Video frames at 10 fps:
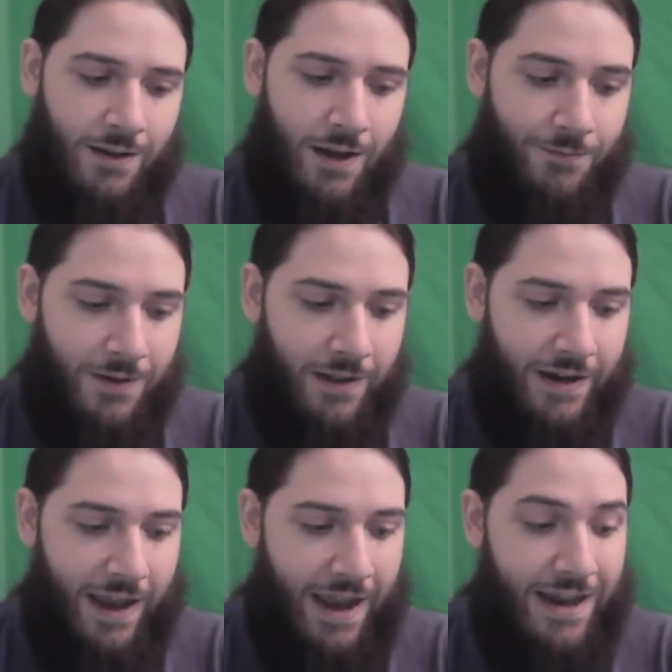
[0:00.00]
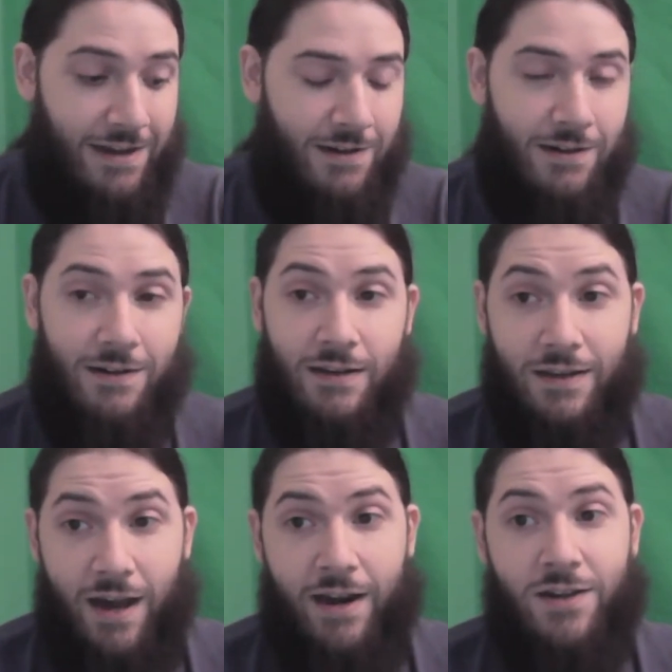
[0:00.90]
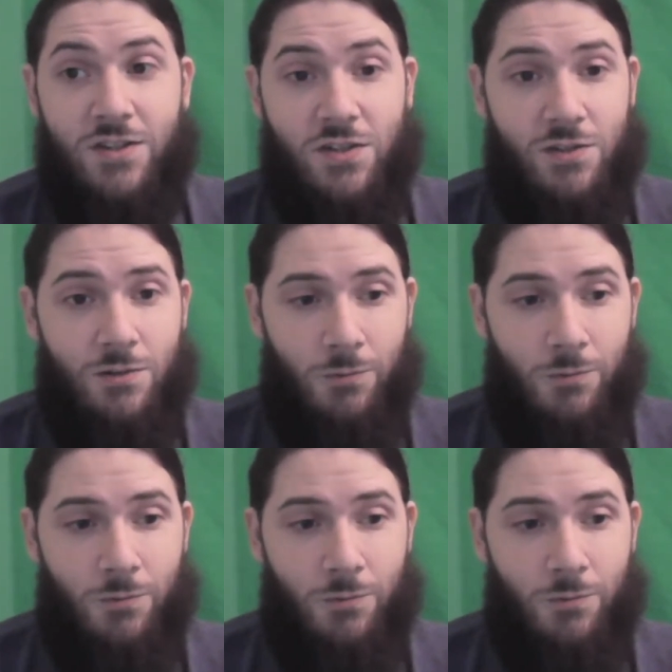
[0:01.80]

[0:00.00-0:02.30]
I feel like hate got us